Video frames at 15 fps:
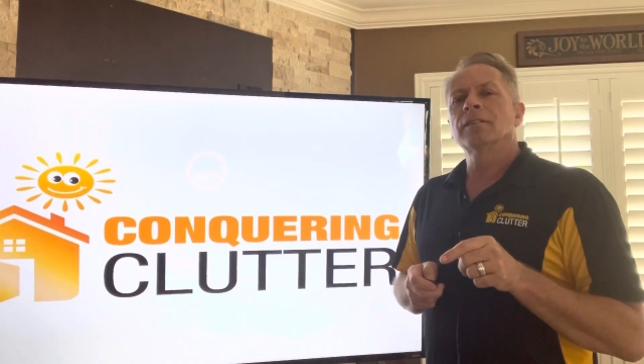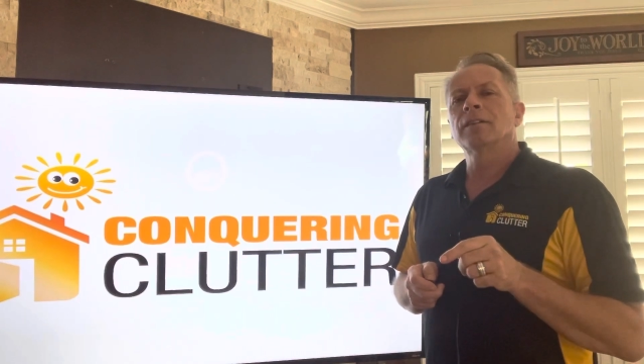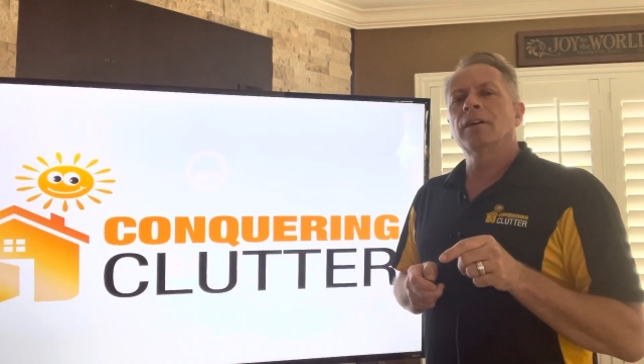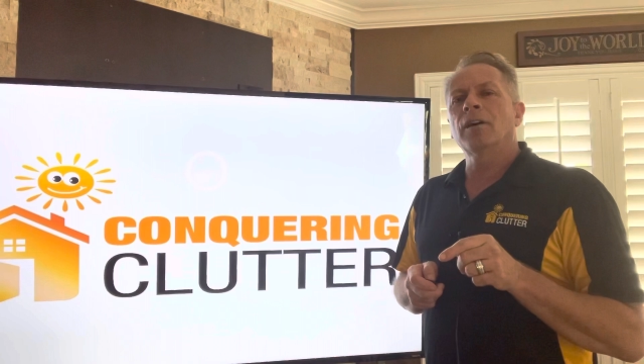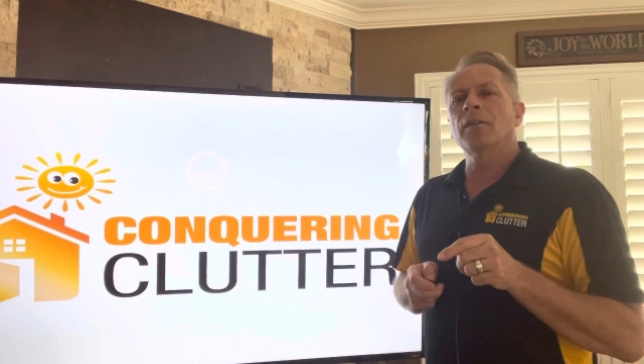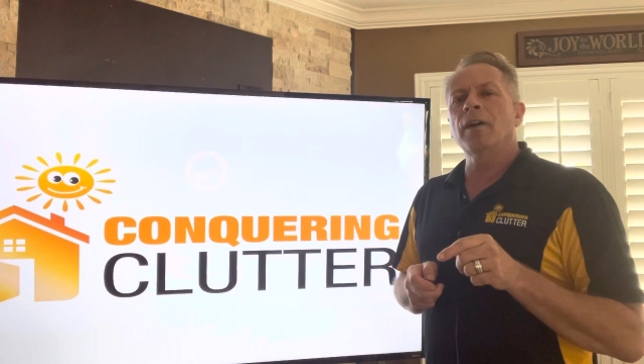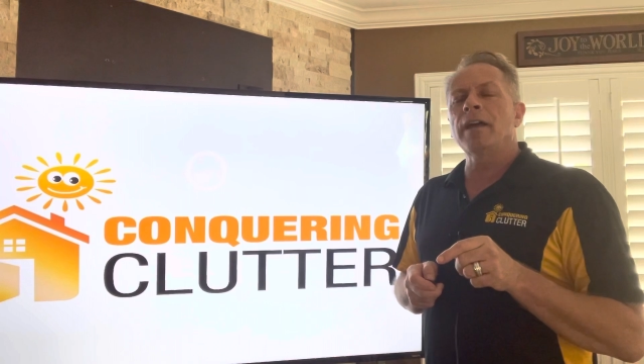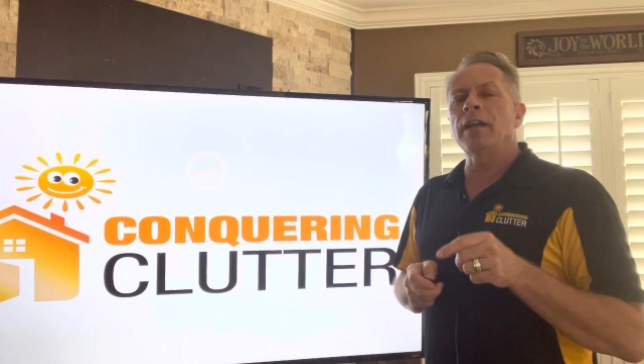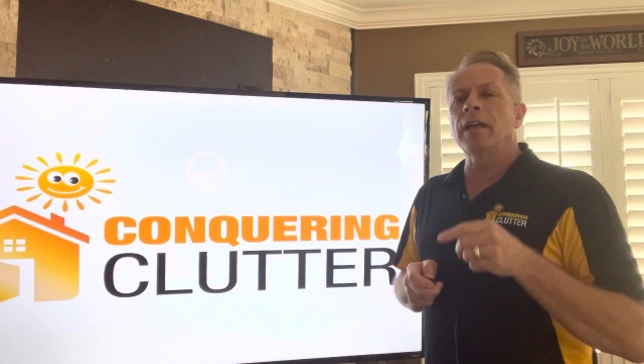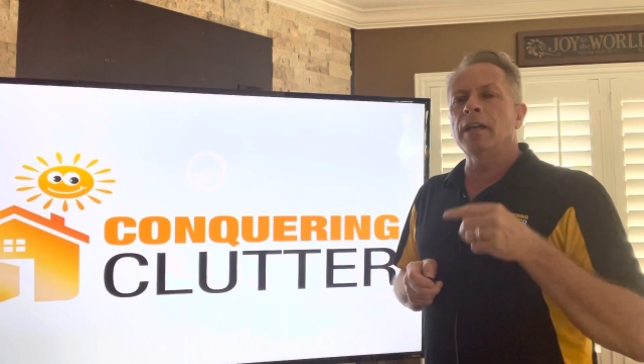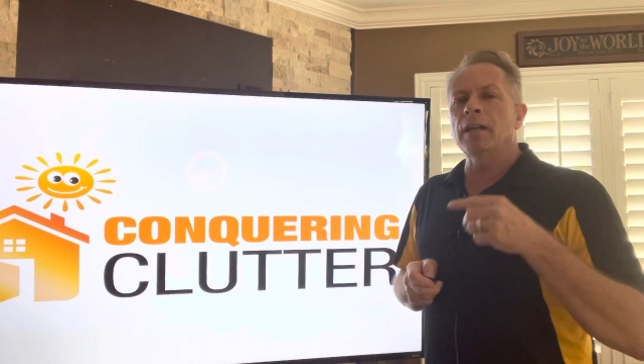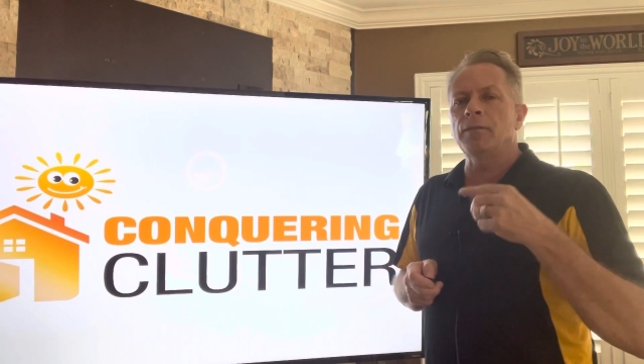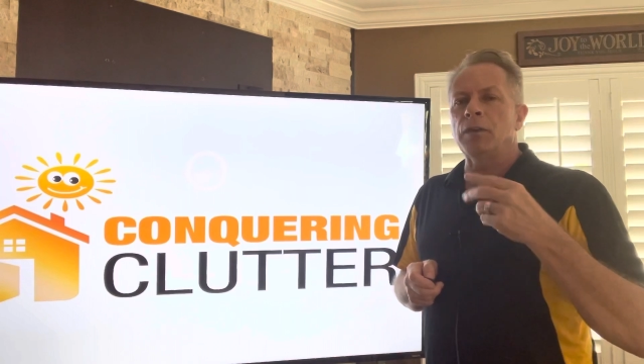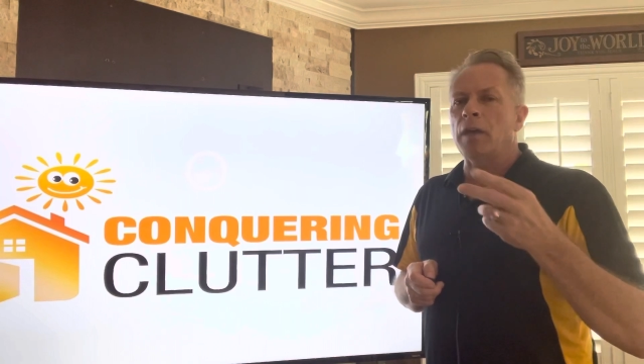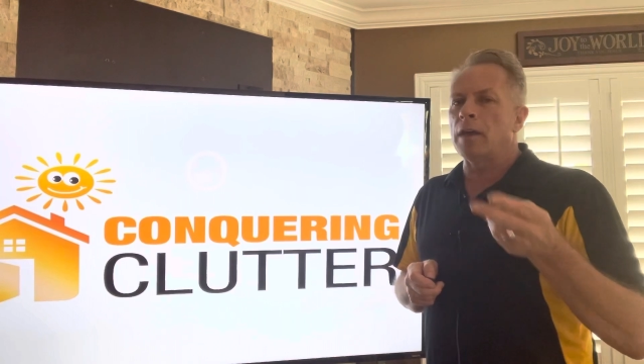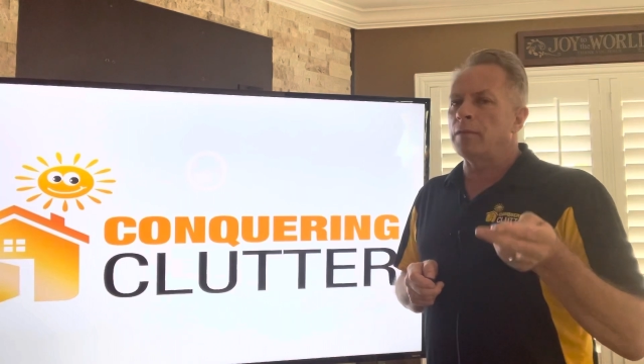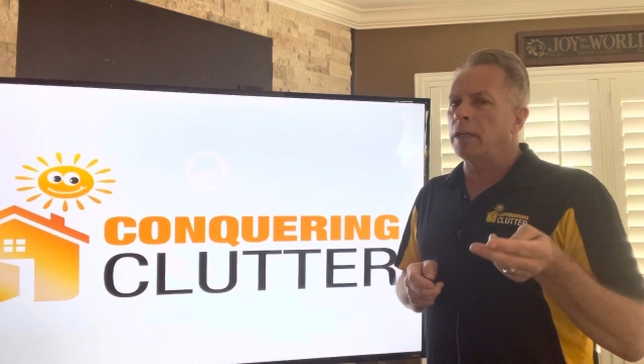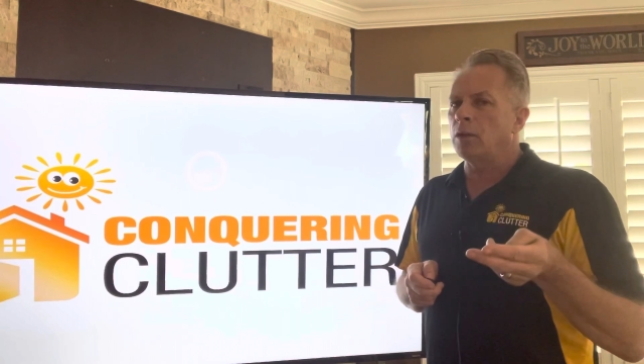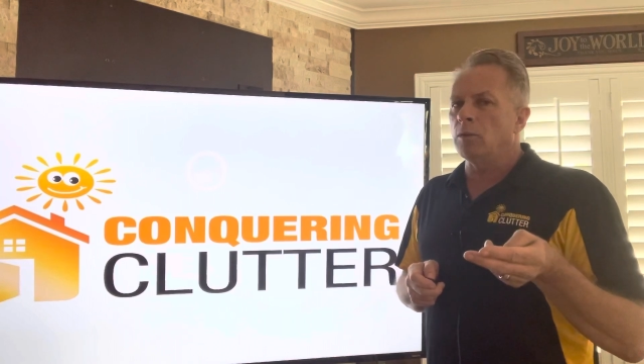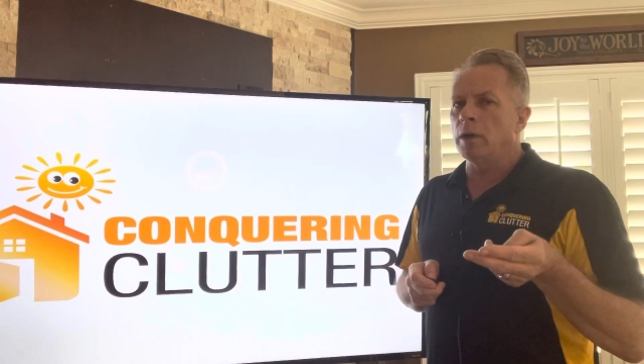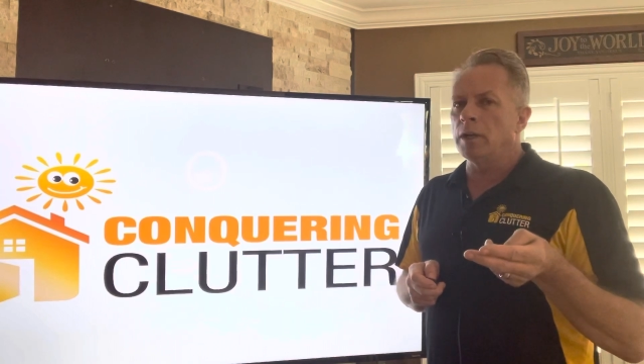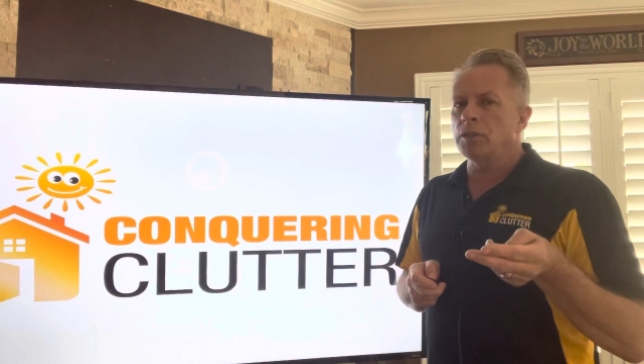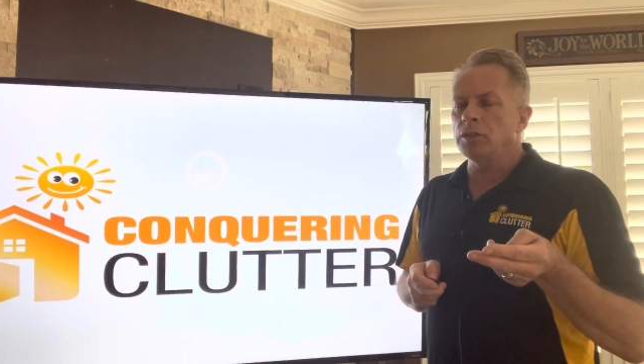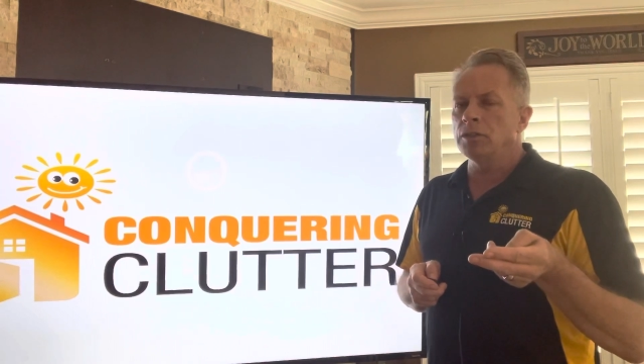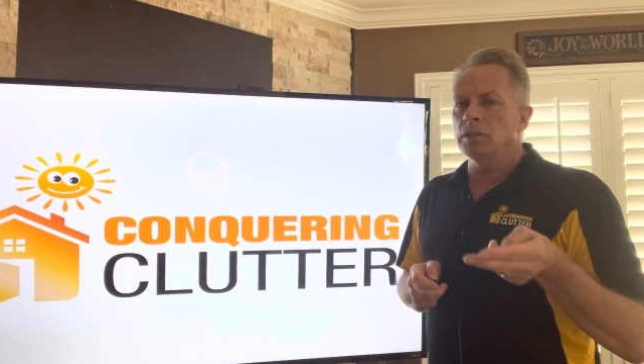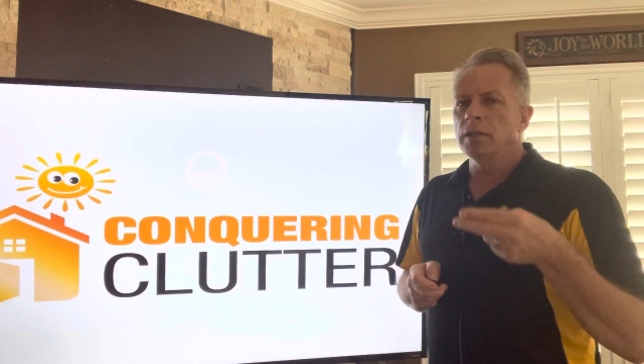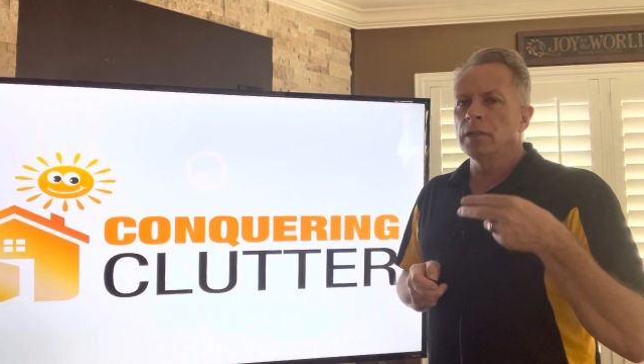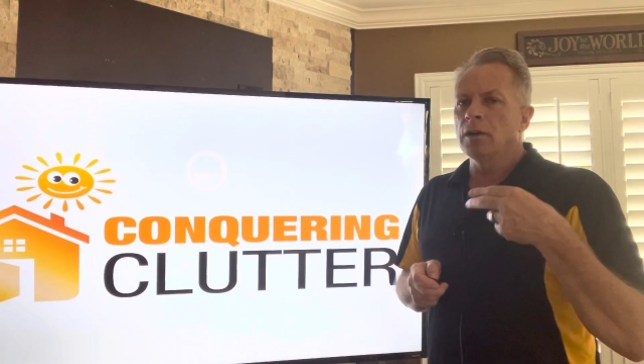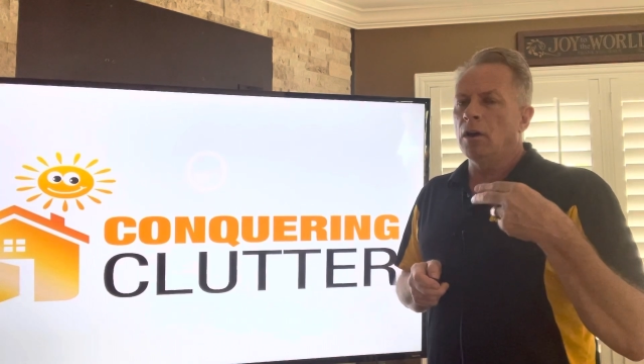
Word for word: All right? And if you have any questions,